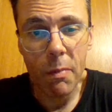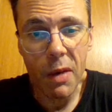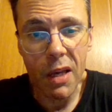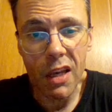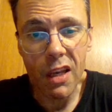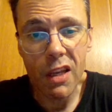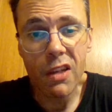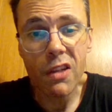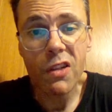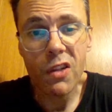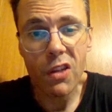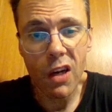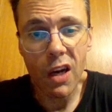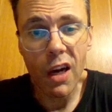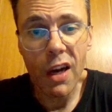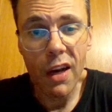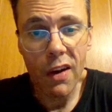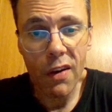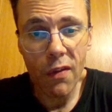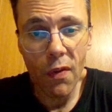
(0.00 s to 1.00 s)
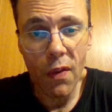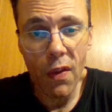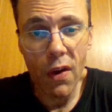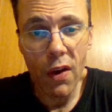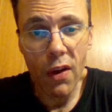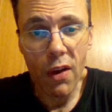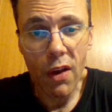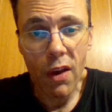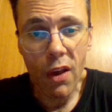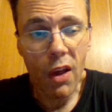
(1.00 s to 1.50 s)
be inside of
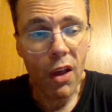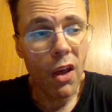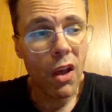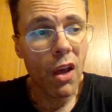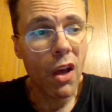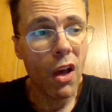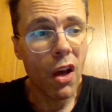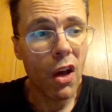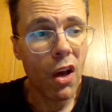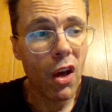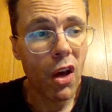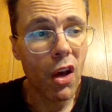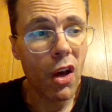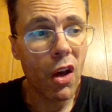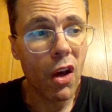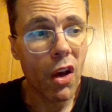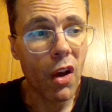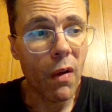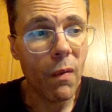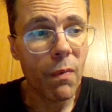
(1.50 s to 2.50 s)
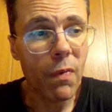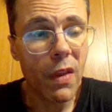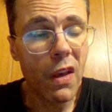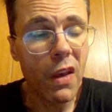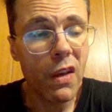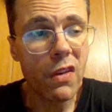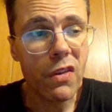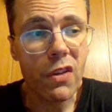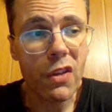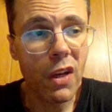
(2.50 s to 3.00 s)
the uh,
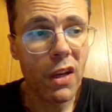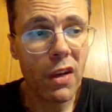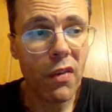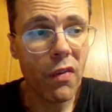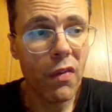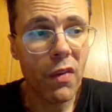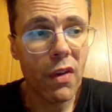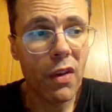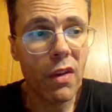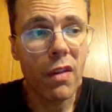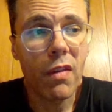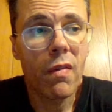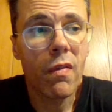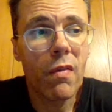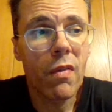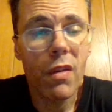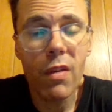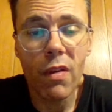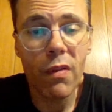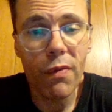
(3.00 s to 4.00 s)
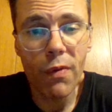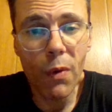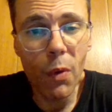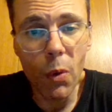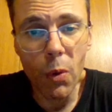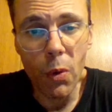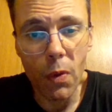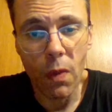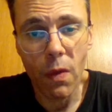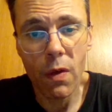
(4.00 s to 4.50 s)
inside of the the
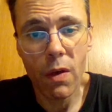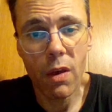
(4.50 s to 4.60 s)
food.